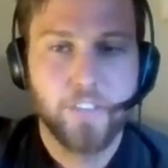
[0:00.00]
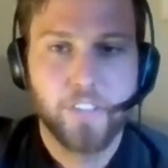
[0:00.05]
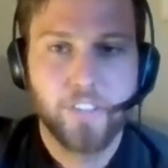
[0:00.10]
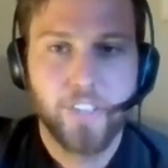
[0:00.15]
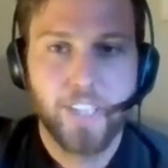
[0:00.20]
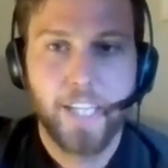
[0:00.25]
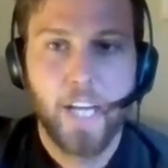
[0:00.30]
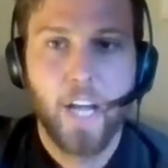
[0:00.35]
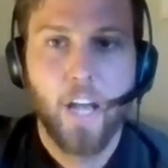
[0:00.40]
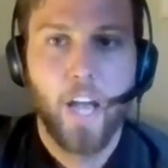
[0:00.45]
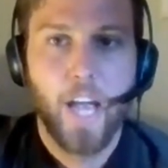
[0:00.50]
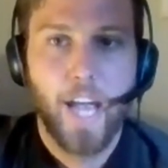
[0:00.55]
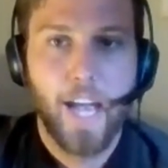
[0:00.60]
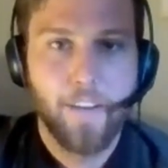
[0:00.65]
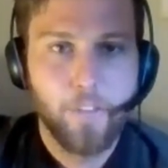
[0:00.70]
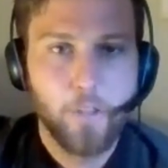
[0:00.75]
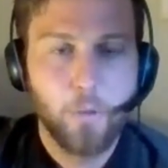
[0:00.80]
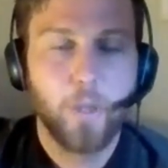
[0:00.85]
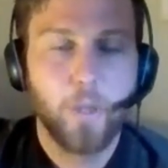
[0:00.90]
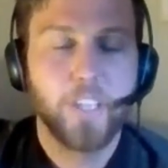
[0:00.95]
It's like
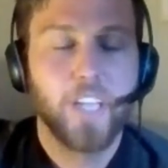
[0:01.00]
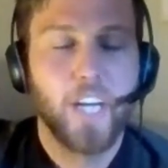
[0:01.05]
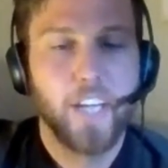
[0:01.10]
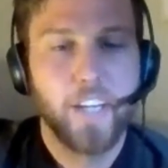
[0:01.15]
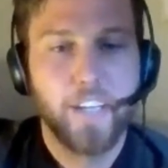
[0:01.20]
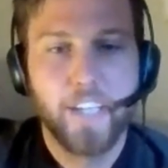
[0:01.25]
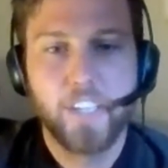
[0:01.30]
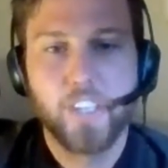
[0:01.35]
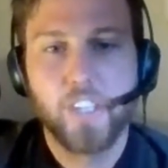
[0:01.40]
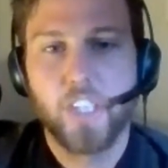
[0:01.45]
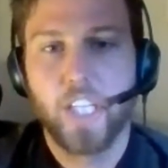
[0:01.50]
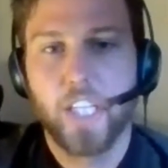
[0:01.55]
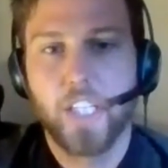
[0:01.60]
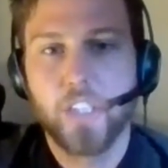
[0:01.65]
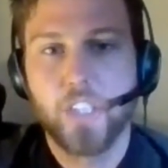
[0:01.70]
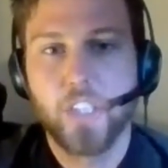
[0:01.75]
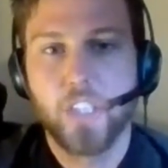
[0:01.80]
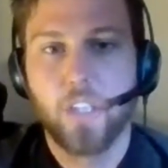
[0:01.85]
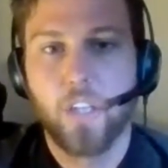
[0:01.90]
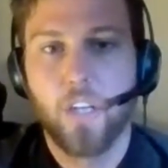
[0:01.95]
everyone got an
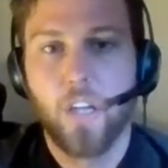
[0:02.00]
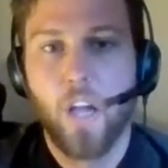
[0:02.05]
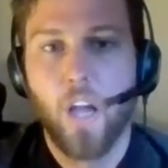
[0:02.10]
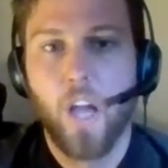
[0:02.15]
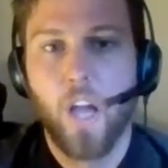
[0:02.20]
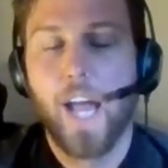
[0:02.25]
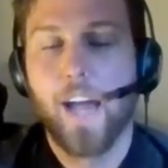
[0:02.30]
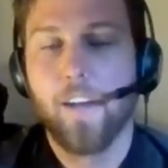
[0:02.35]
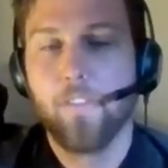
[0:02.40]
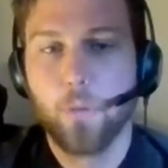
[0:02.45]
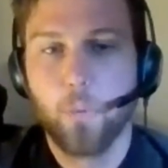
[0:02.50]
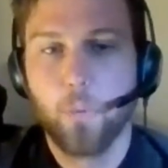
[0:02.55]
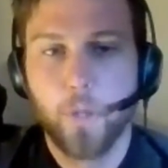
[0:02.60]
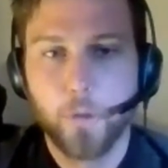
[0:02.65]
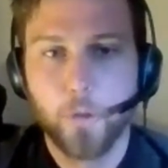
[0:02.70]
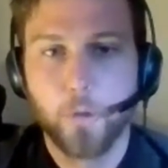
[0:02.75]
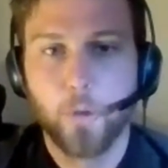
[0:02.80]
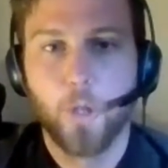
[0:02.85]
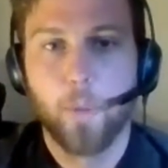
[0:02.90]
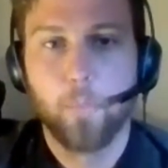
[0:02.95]
education, everyone
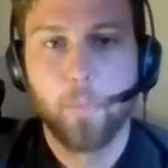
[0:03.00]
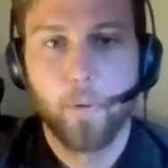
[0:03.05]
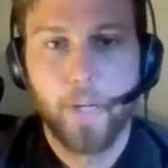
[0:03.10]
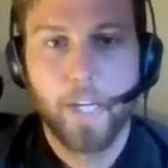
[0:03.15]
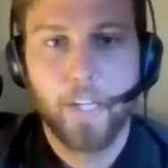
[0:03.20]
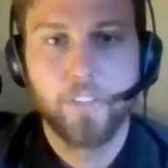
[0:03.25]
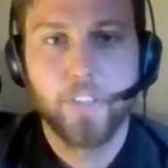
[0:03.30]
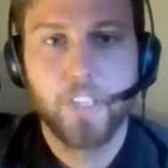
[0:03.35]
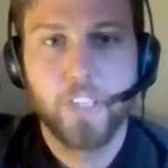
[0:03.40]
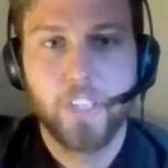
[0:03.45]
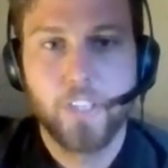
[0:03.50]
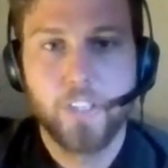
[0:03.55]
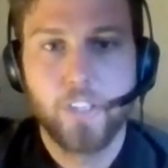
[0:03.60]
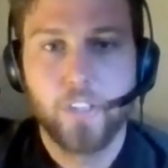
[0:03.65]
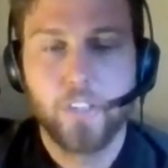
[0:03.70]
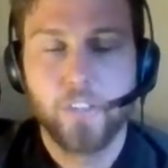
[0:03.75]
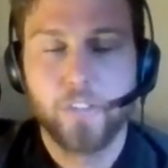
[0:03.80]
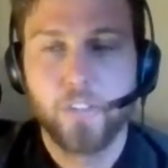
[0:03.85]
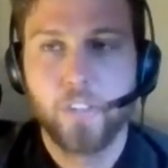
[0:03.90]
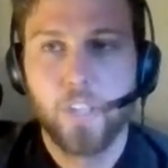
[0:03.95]
grew up around
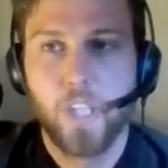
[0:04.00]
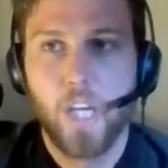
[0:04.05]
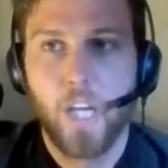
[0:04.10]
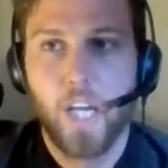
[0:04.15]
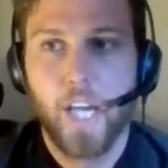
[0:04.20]
teachers.